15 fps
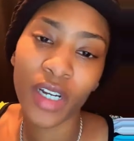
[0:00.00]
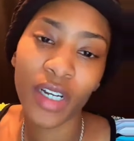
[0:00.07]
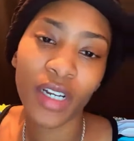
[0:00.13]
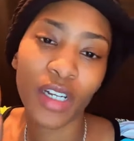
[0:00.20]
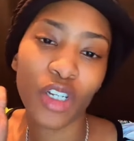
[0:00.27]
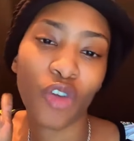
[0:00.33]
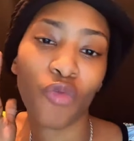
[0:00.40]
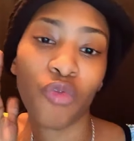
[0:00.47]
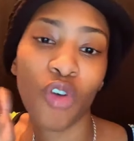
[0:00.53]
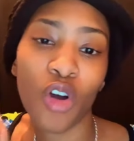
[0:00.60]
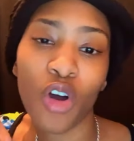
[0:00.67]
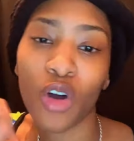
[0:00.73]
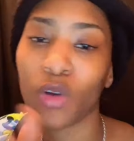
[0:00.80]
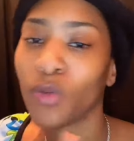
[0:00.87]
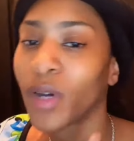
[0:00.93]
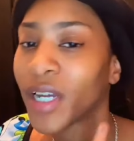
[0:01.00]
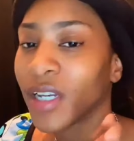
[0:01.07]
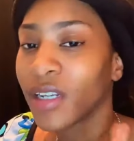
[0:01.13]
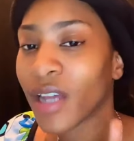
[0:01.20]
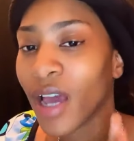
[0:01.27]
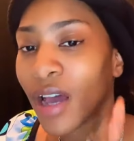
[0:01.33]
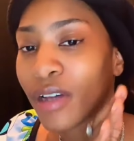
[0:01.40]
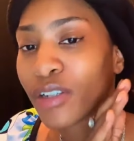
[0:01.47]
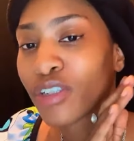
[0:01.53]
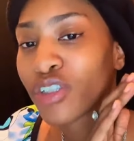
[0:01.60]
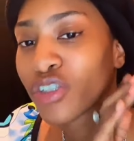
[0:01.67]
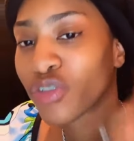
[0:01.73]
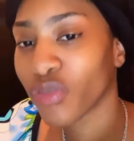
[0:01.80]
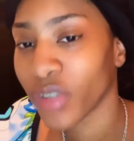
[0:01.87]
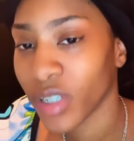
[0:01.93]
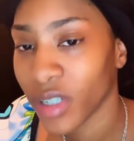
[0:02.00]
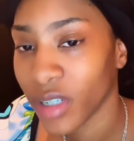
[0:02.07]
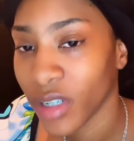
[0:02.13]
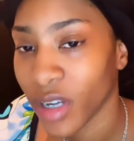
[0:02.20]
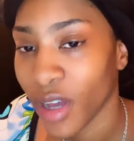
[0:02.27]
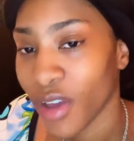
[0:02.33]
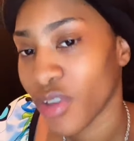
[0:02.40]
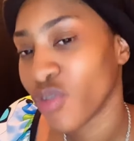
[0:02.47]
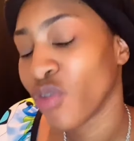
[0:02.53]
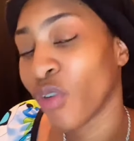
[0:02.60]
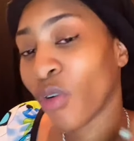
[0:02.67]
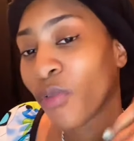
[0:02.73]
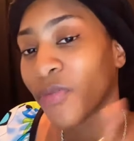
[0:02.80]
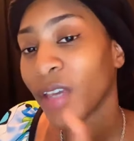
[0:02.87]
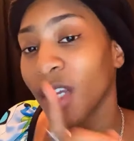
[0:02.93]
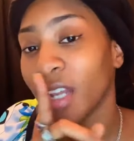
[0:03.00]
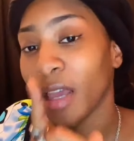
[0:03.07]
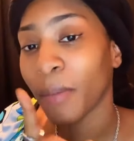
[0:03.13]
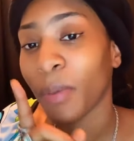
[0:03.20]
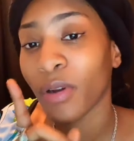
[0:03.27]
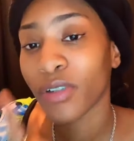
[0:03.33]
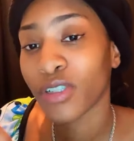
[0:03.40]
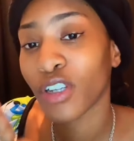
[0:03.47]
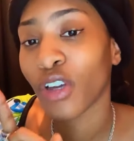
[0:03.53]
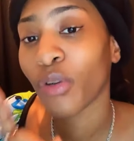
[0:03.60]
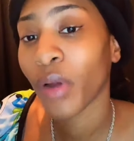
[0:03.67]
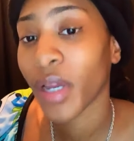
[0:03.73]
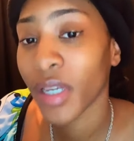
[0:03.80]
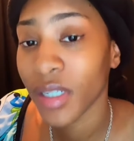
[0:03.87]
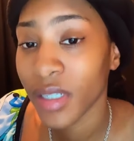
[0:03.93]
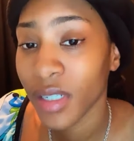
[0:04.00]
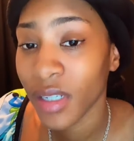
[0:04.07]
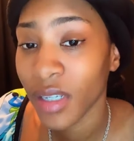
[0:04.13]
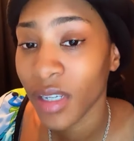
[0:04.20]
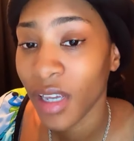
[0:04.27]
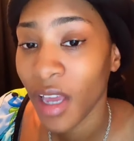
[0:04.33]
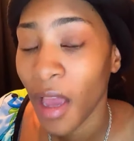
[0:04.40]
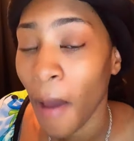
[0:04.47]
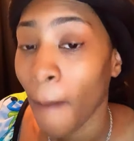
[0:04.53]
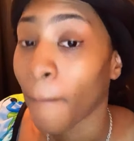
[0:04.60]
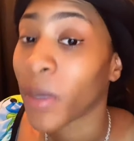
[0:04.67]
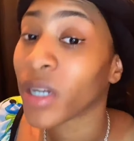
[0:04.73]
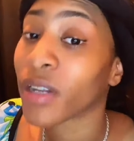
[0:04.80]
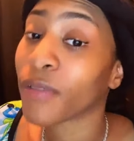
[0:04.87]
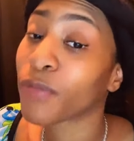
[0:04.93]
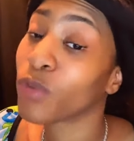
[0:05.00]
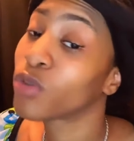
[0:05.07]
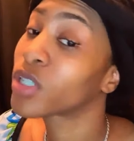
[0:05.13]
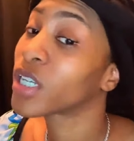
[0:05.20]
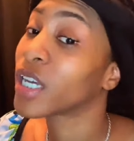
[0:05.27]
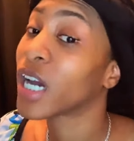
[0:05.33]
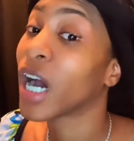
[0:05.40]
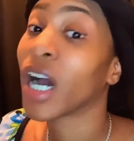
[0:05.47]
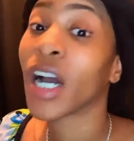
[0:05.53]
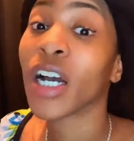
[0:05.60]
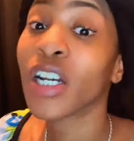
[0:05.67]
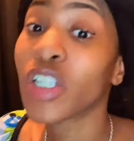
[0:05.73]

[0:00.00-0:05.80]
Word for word: running the wrong way down the street, you're gonna think that person crazy. But if you see a